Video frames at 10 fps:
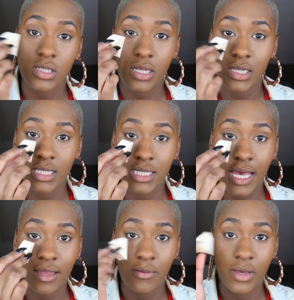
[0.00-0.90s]
just gonna
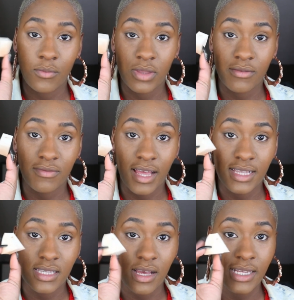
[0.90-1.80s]
set it with the
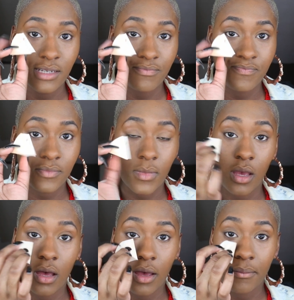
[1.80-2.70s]
flat side,
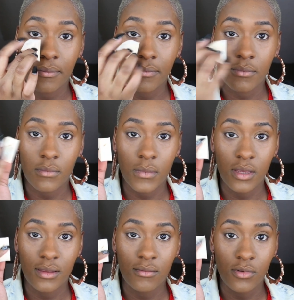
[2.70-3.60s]

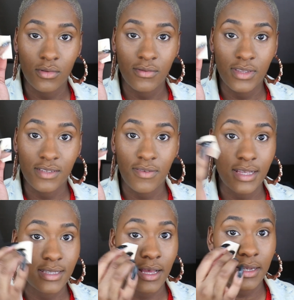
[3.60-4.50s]
well, this
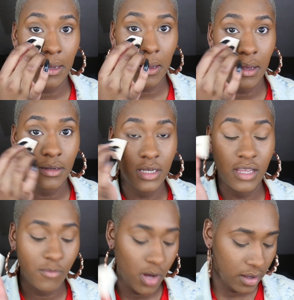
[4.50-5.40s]
flat side
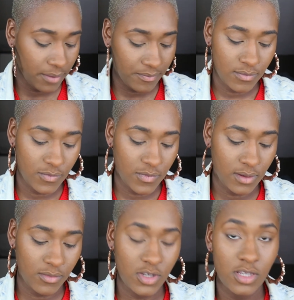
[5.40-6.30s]
underneath my eye.
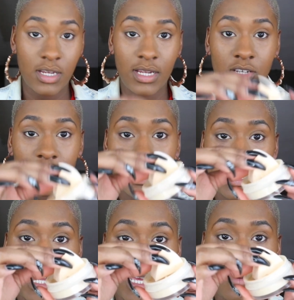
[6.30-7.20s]
So I'm just gonna
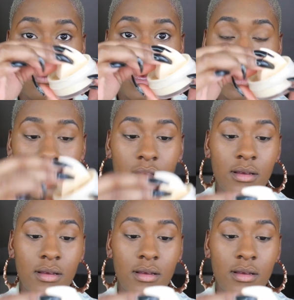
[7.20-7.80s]
literally take a bit,